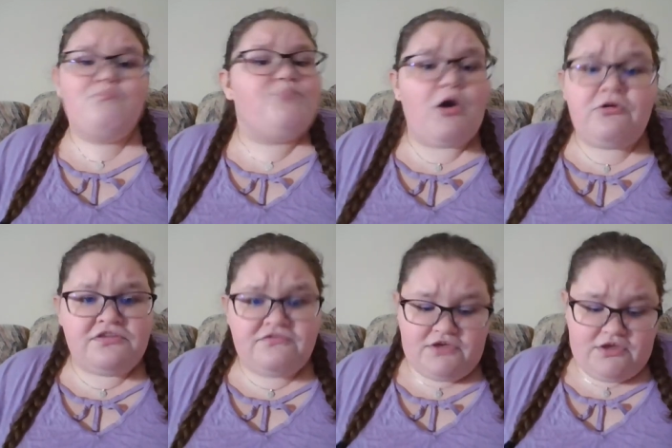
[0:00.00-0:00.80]
Both
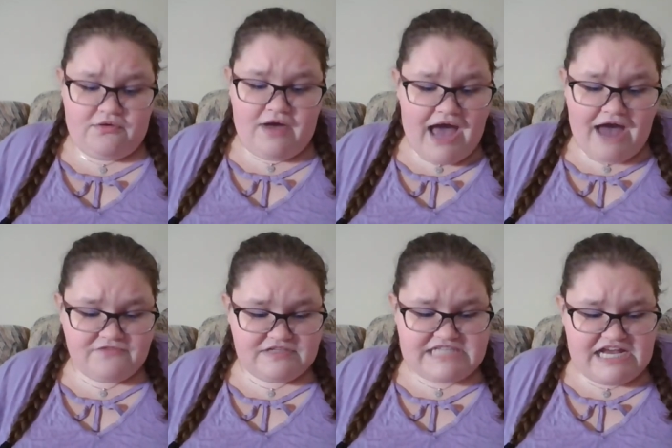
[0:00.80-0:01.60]
of you
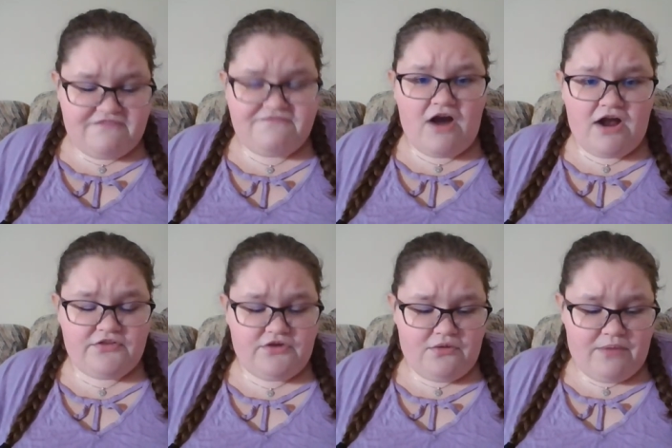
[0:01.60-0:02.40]
have to stay
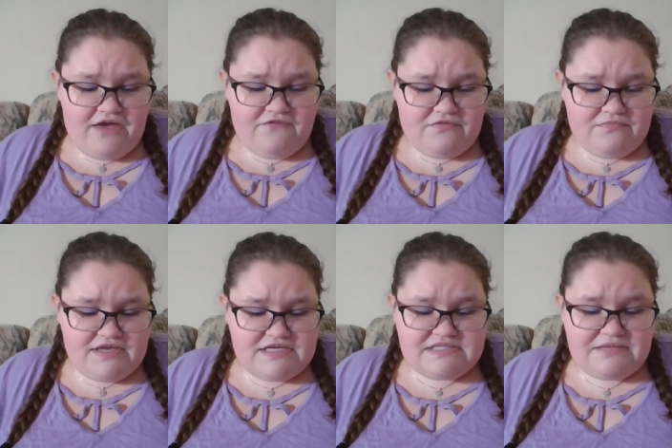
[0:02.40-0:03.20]
farther away from
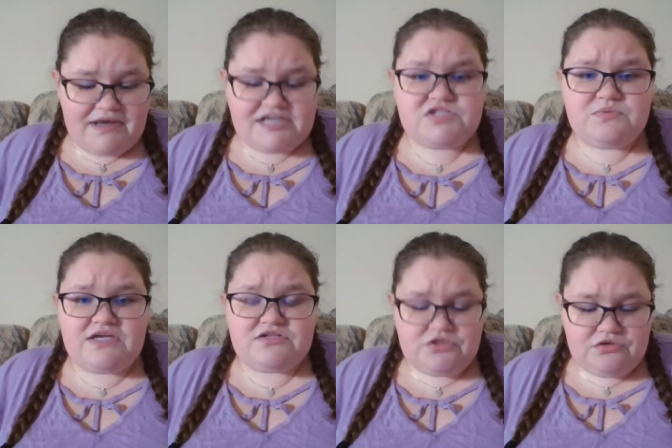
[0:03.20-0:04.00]
this than my
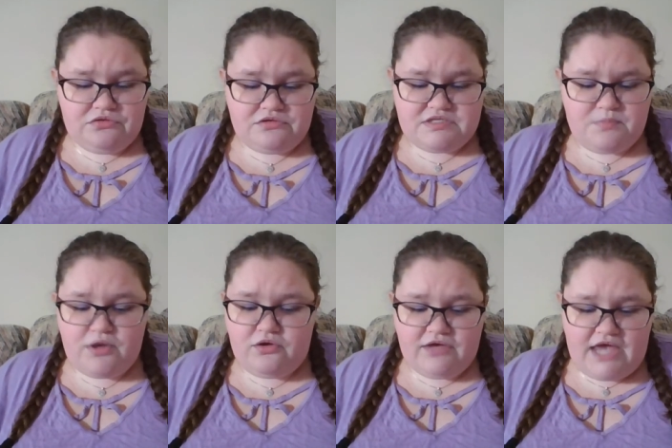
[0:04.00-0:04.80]
sweet tooth to
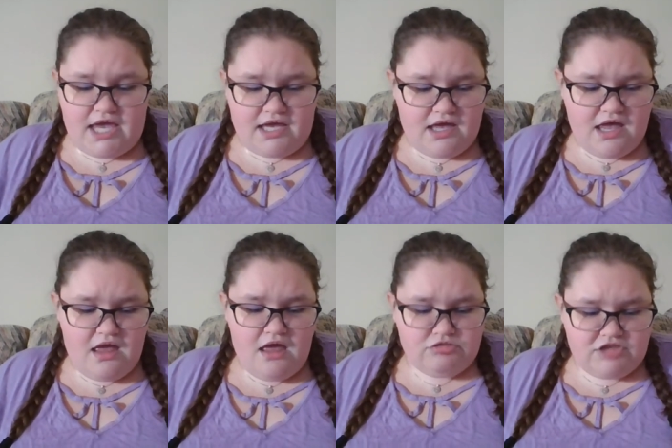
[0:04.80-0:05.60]
pickle cake.
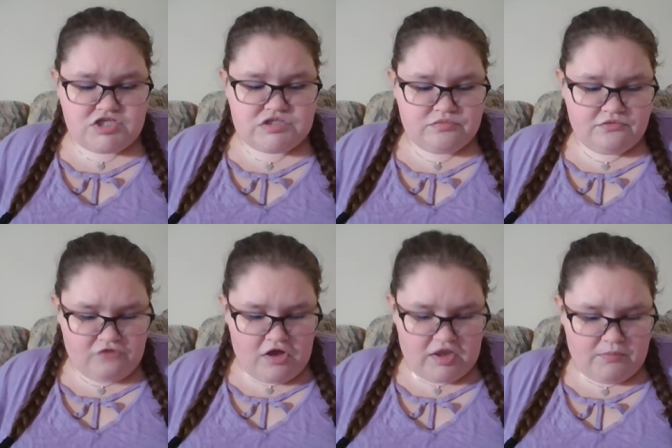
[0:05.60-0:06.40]
This will
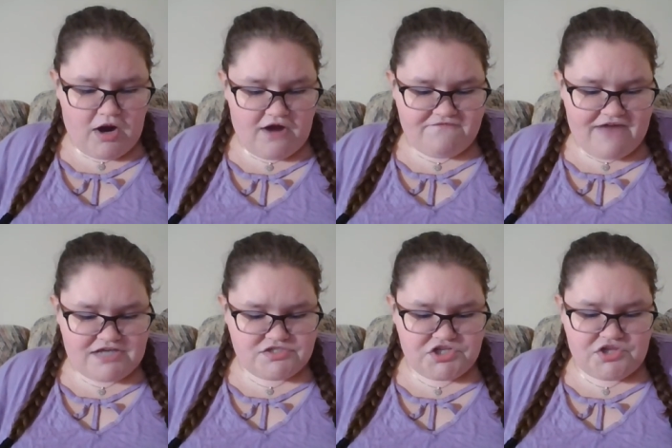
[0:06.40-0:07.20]
fall apart
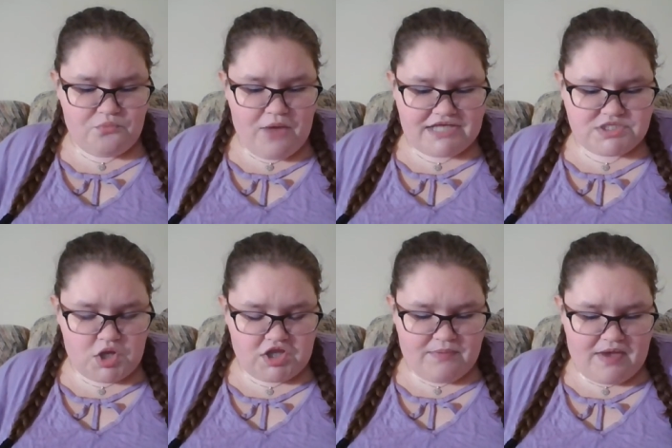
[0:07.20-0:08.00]
faster than wet
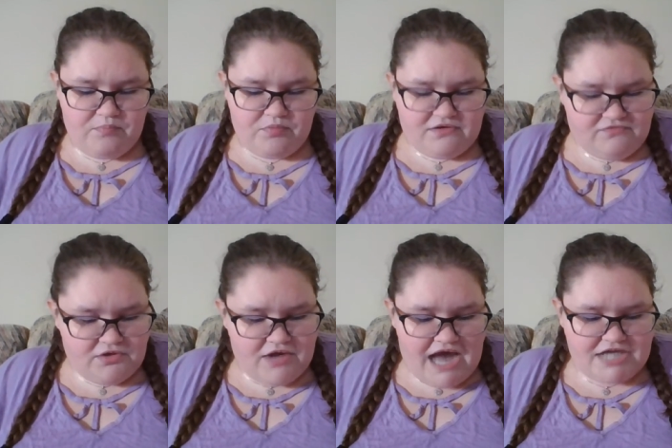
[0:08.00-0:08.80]
toilet paper if
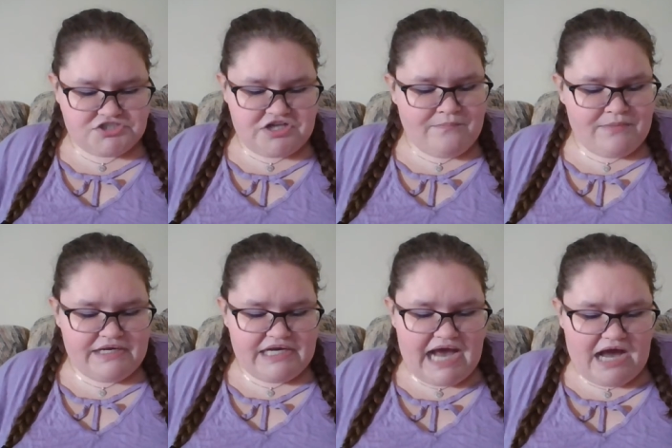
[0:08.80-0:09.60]
you guys jump
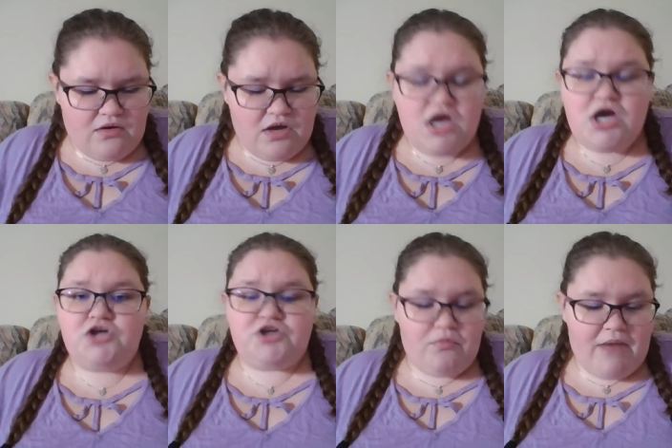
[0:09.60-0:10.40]
in now.
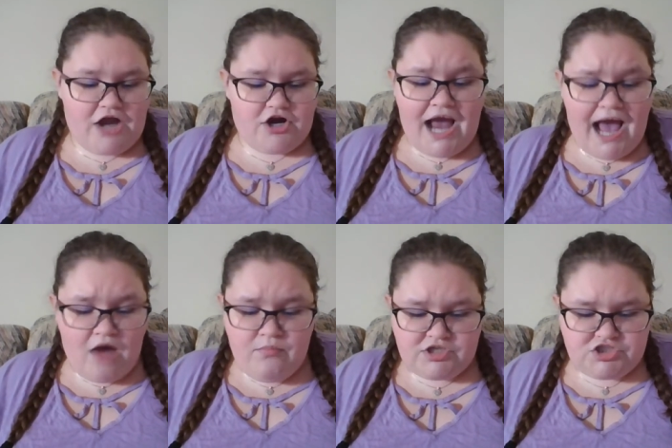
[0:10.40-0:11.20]
No matter
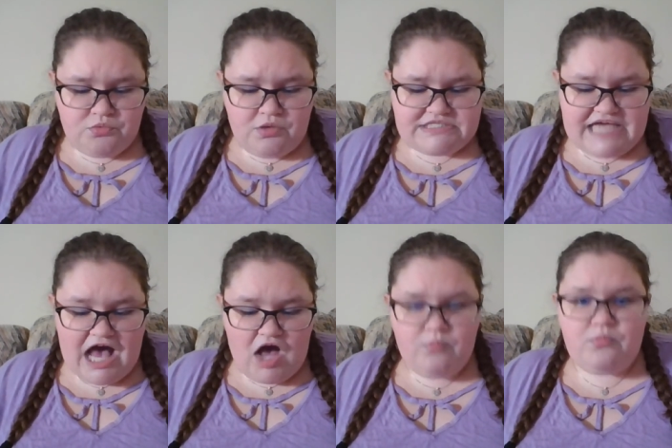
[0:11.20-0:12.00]
how much you want to
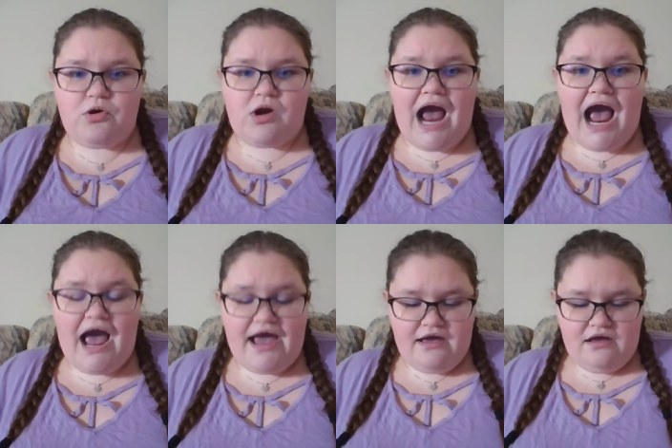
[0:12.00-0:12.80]
help, or
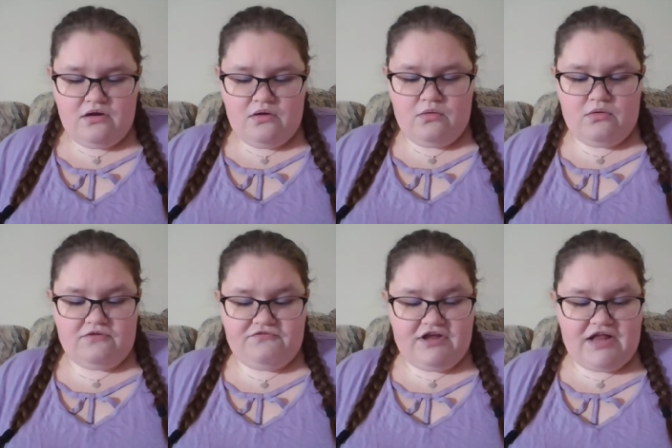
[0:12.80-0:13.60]
I, or
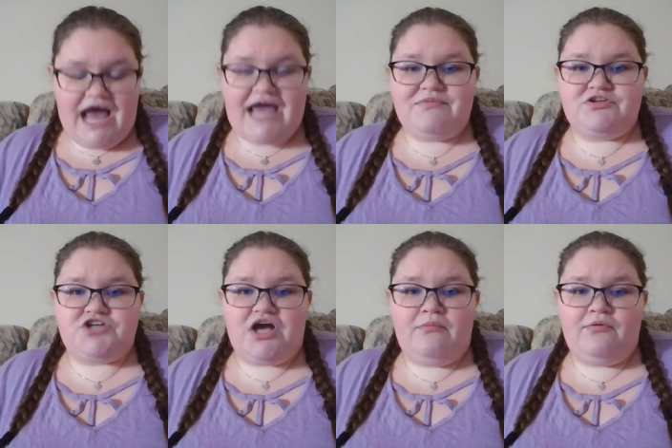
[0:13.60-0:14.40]
Phil, I am in
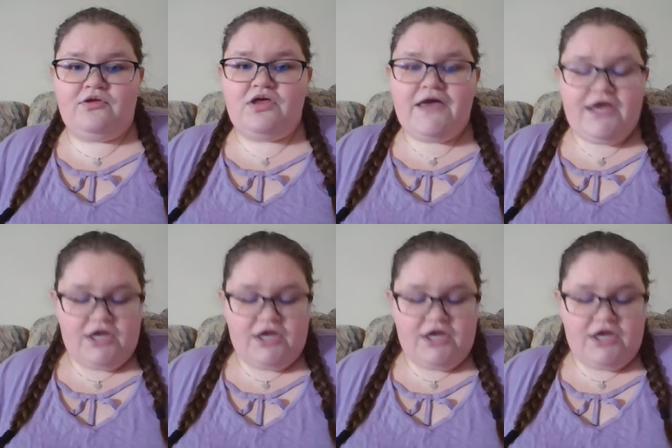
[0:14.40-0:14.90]
trouble,